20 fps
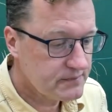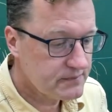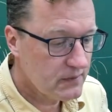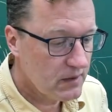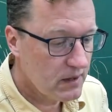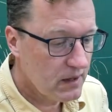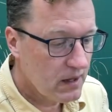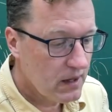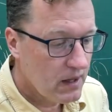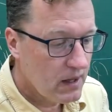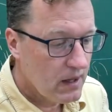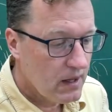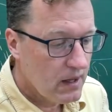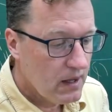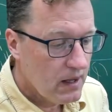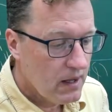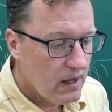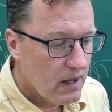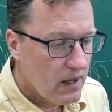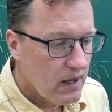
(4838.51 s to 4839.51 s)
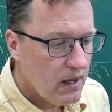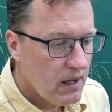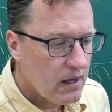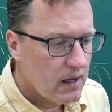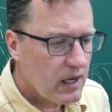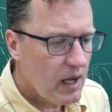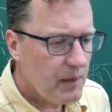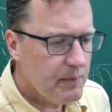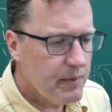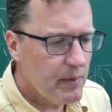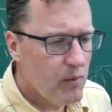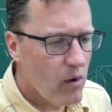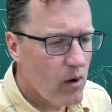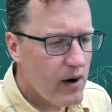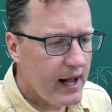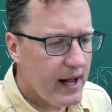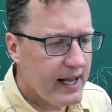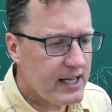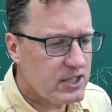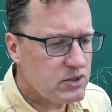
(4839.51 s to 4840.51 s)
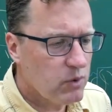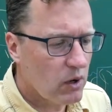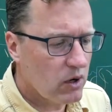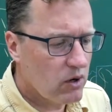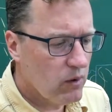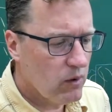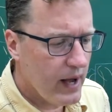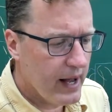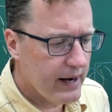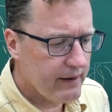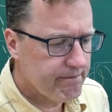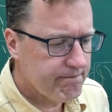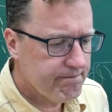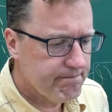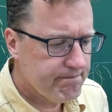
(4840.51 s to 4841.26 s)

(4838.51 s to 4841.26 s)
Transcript: A couple more, and I guess we'll quit.